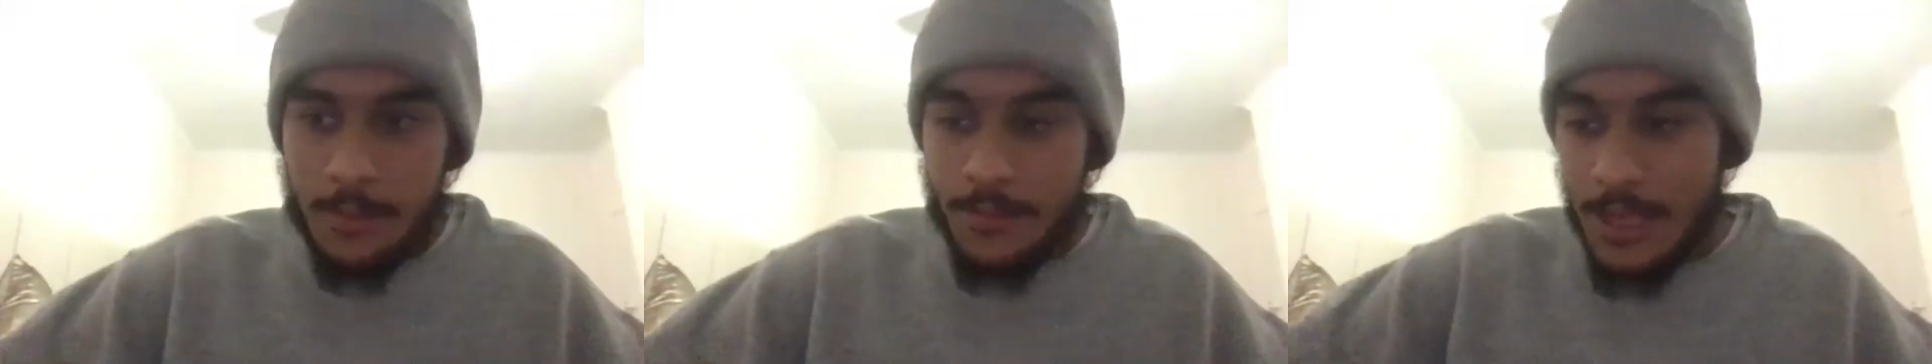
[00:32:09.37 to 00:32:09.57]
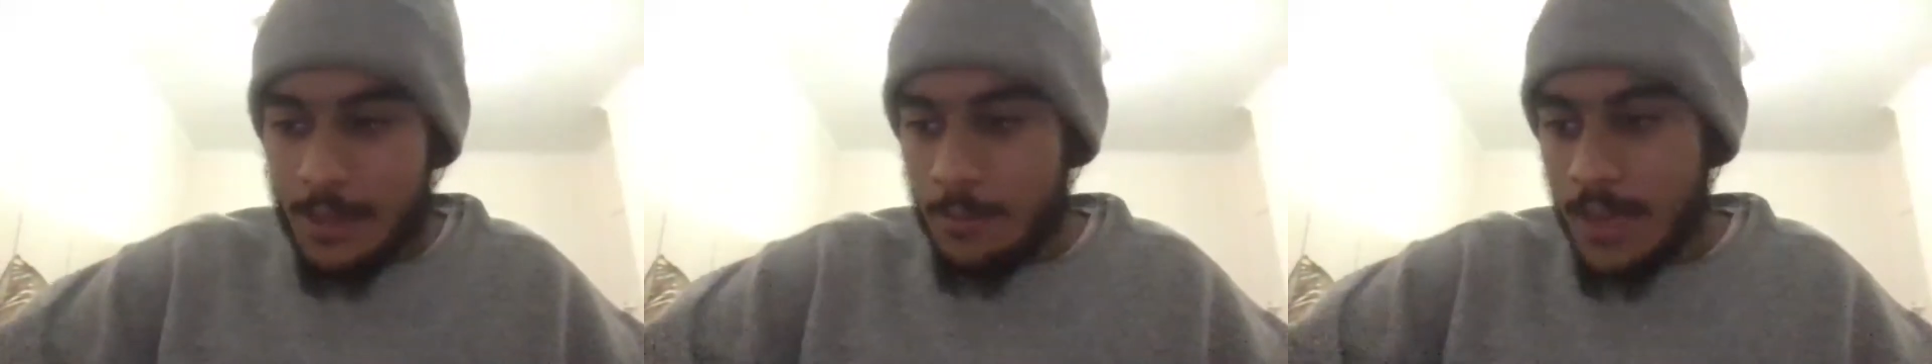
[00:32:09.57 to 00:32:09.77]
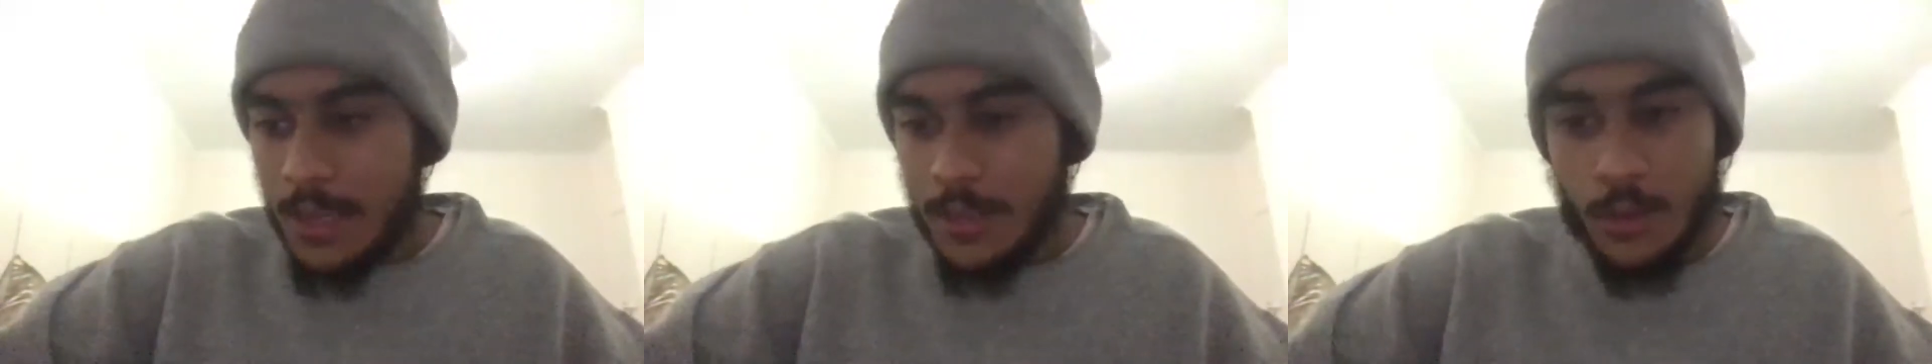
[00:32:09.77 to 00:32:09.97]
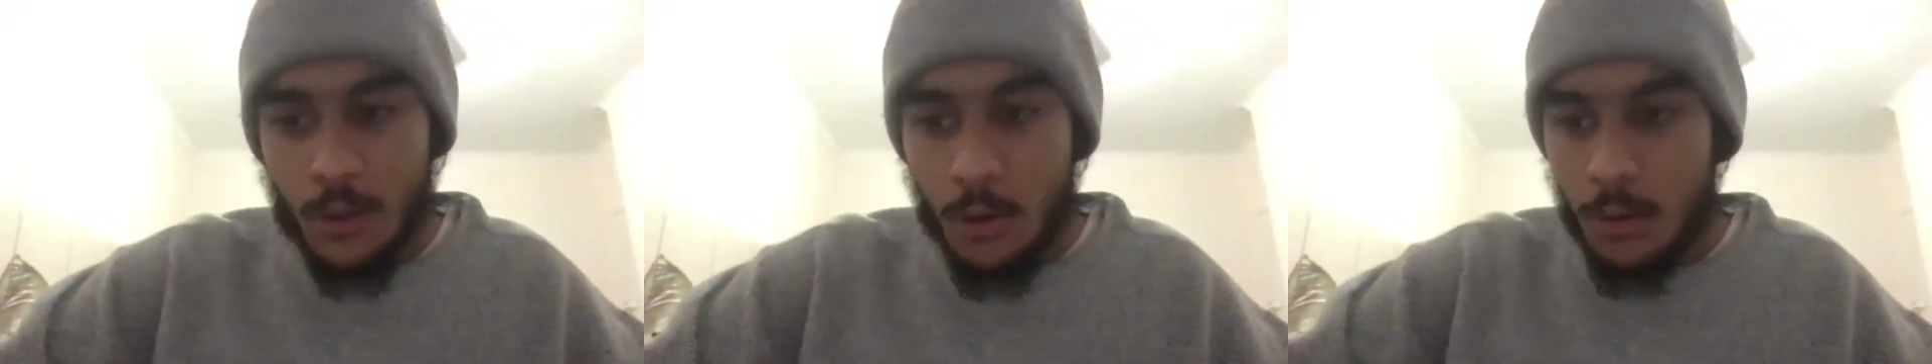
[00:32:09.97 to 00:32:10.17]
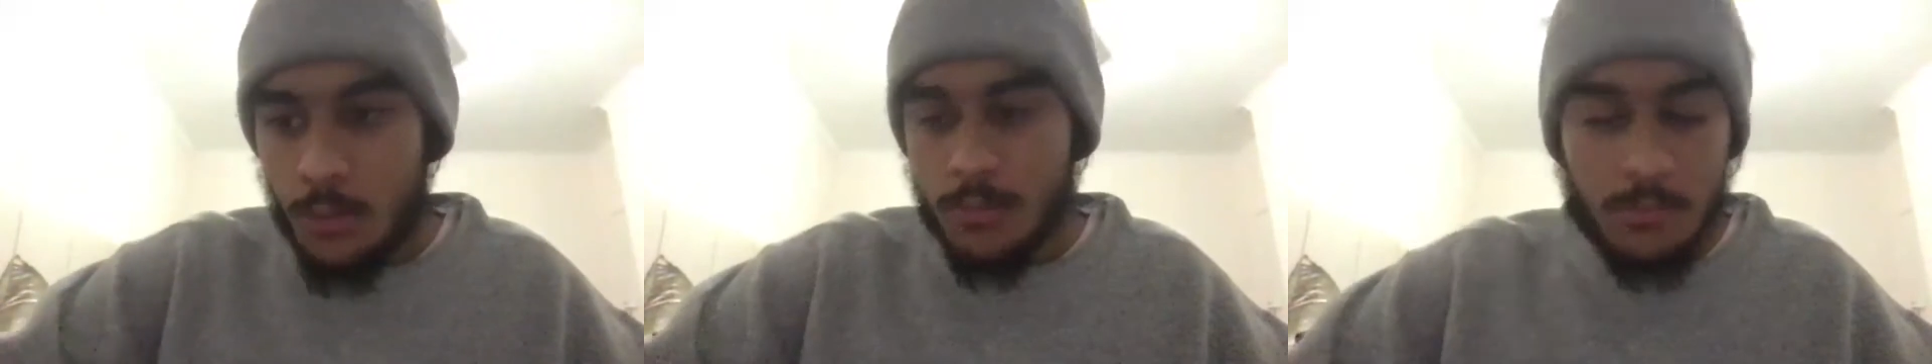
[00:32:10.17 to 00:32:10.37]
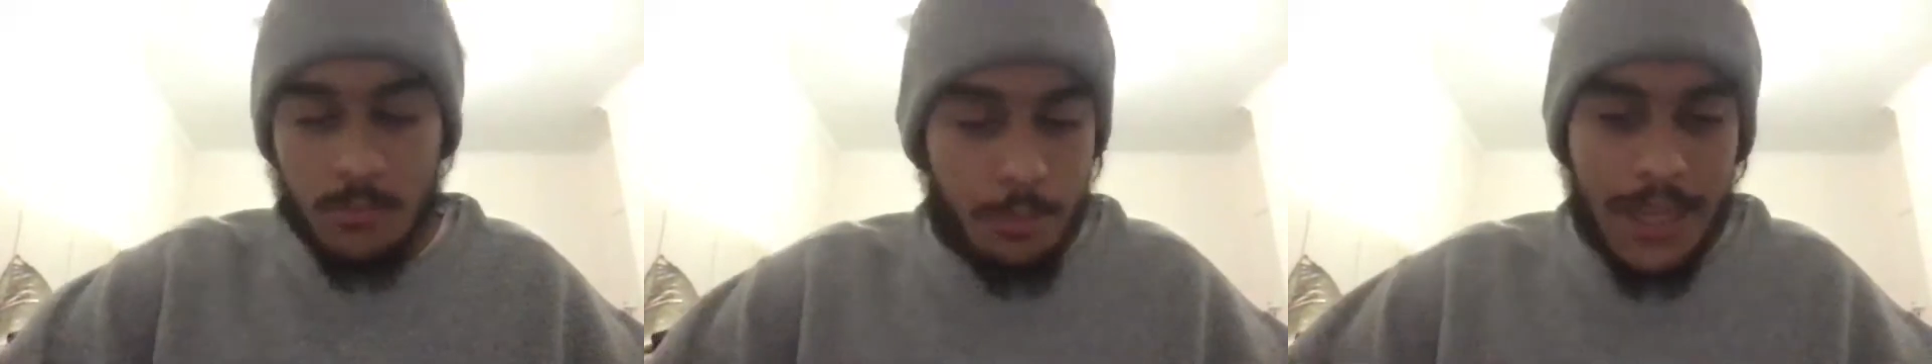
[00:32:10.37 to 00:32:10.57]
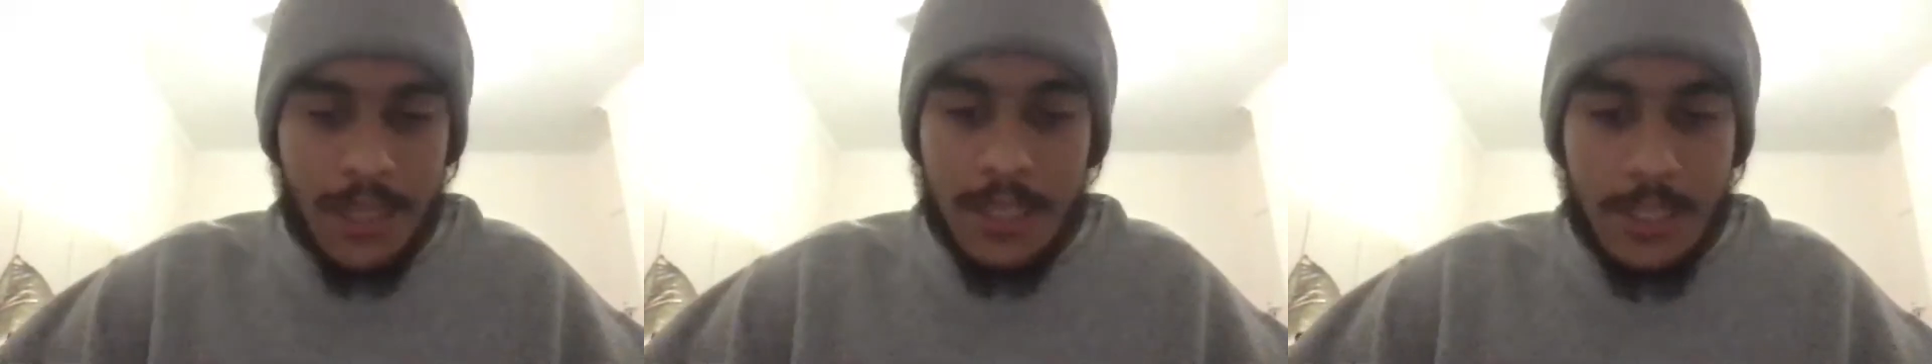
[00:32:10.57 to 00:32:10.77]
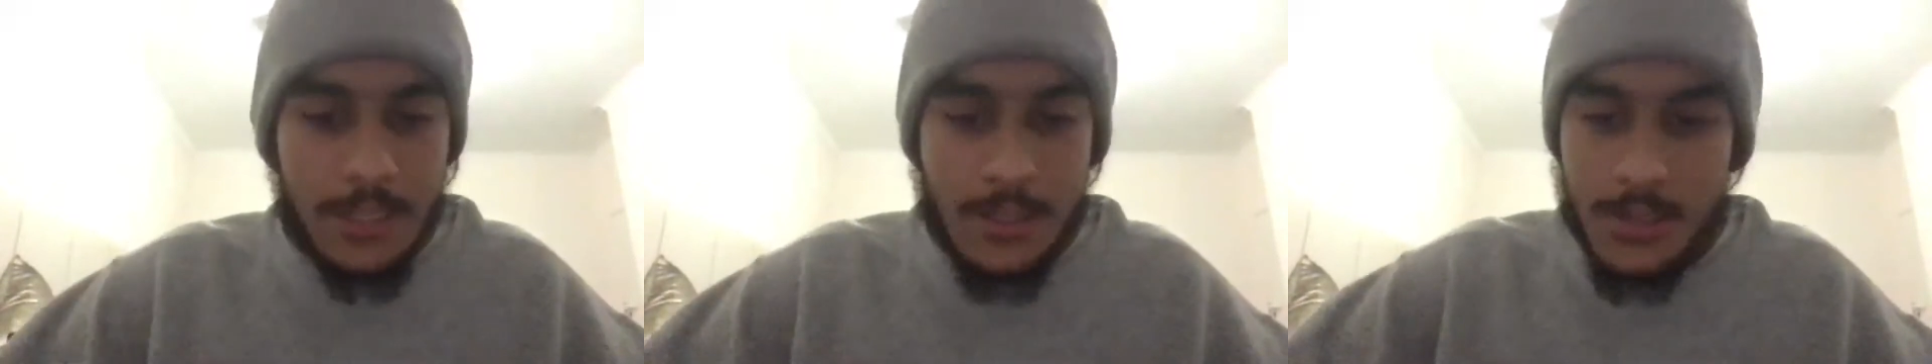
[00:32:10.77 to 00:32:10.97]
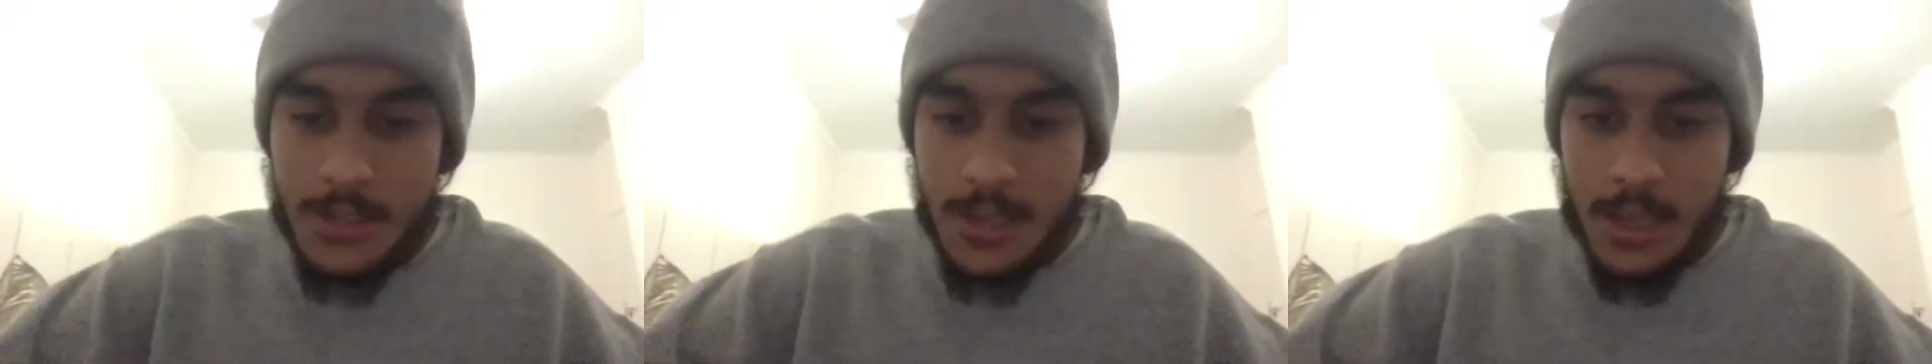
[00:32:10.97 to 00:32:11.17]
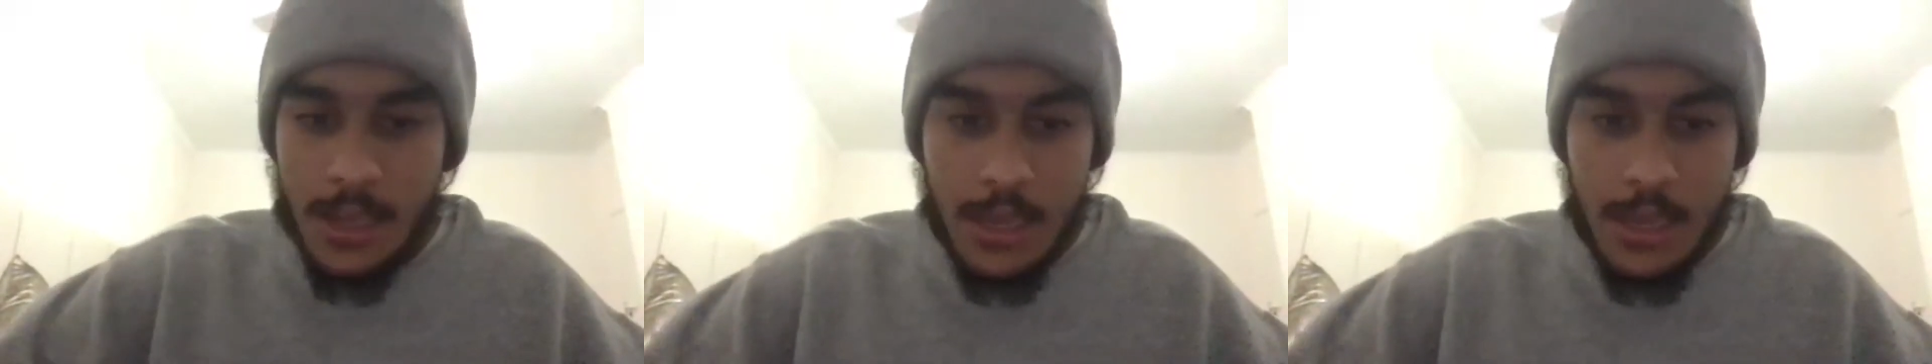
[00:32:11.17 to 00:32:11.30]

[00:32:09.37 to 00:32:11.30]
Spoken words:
they make their own paintings,